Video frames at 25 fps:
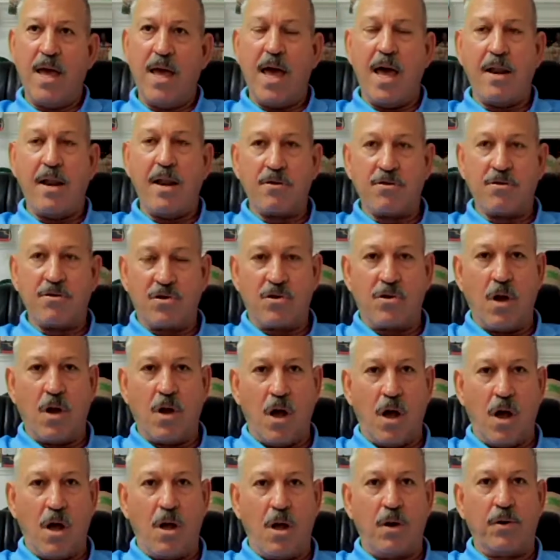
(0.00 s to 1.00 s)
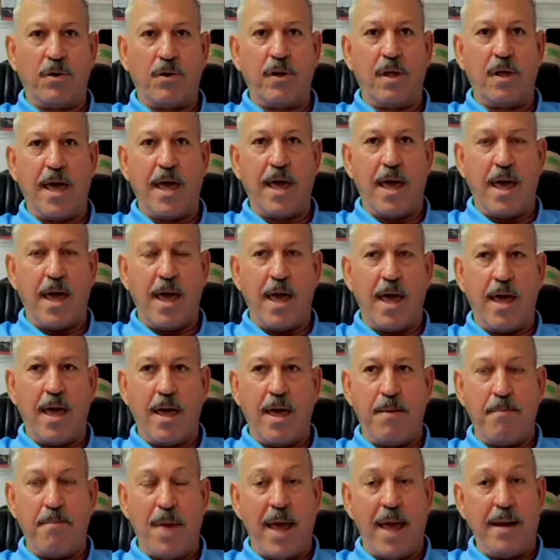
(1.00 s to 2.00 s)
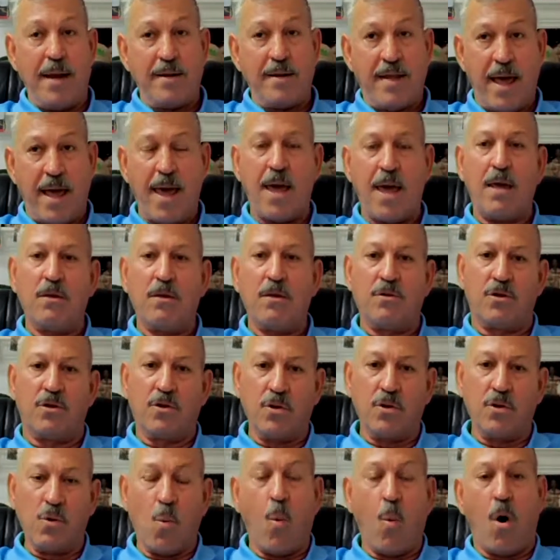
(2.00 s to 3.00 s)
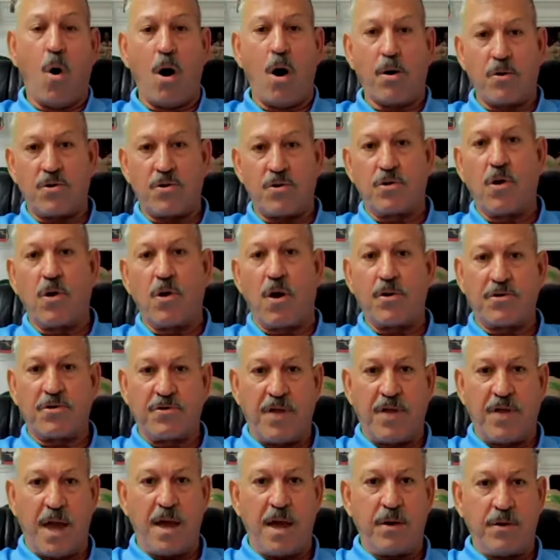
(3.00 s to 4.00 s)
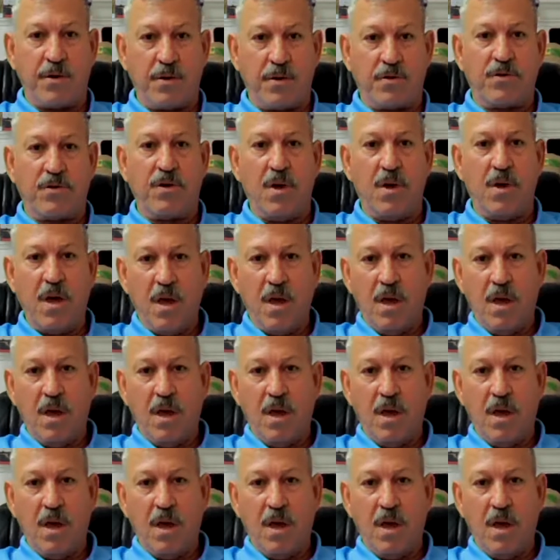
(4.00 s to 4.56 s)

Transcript: and installed and maintained to Water Star standards.